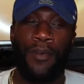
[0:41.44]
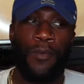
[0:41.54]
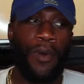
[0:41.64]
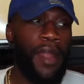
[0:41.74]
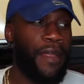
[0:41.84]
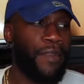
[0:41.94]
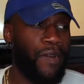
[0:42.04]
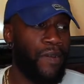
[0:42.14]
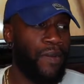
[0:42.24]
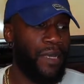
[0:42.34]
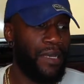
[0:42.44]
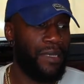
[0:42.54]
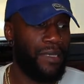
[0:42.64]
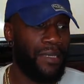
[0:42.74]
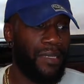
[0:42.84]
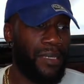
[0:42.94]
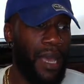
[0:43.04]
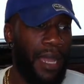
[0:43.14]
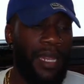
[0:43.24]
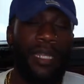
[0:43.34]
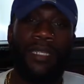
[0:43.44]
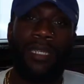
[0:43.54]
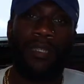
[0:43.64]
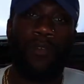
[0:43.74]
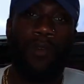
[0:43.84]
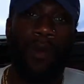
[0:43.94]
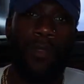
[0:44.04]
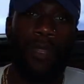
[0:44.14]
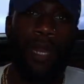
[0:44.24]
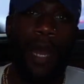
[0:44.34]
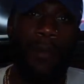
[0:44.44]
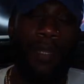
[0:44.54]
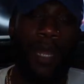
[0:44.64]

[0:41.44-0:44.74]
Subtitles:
What I learned is I didn't see the growth that I would